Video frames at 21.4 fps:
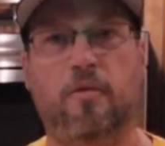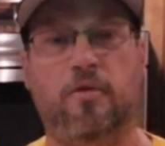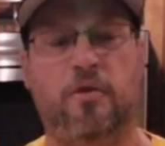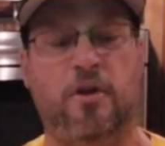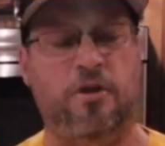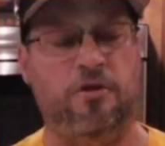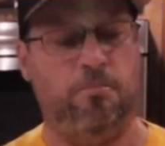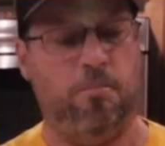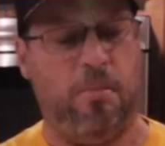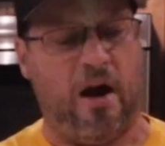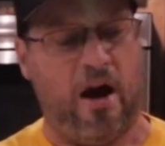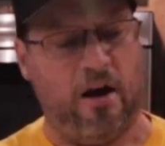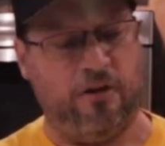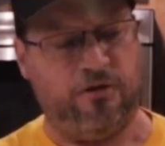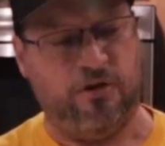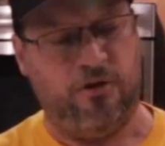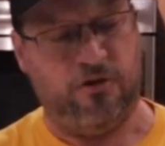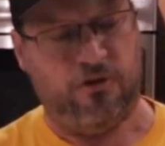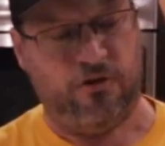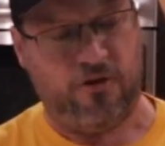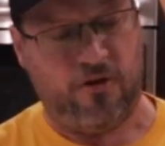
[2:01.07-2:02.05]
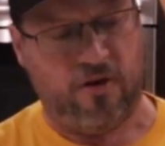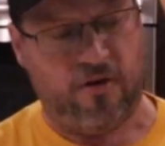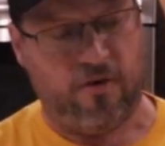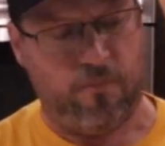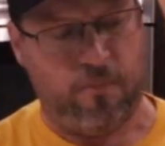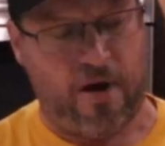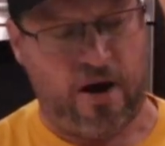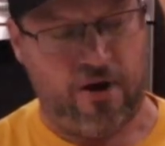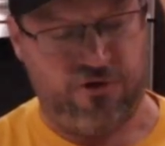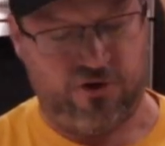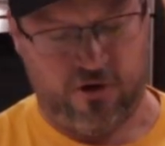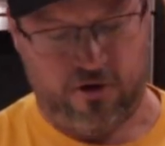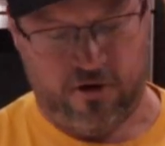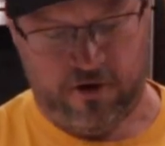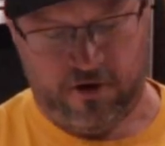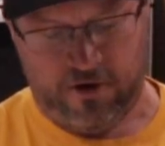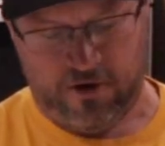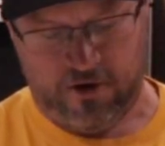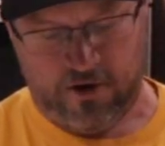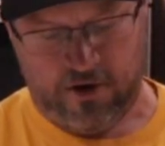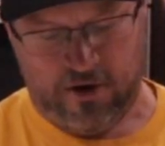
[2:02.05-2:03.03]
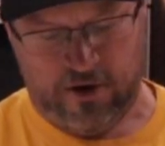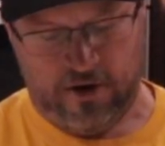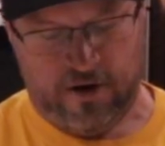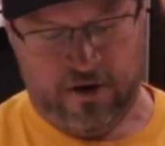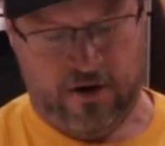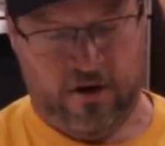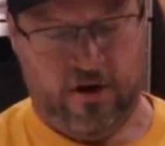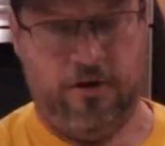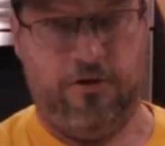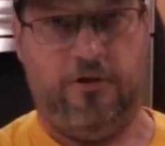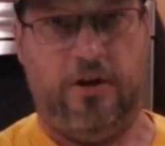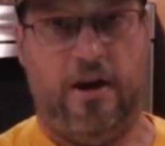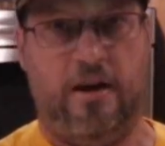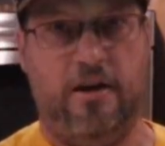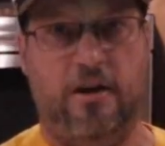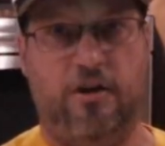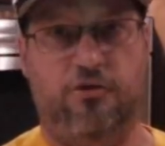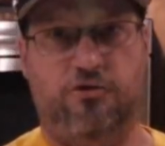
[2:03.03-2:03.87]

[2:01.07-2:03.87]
These boxes measure 10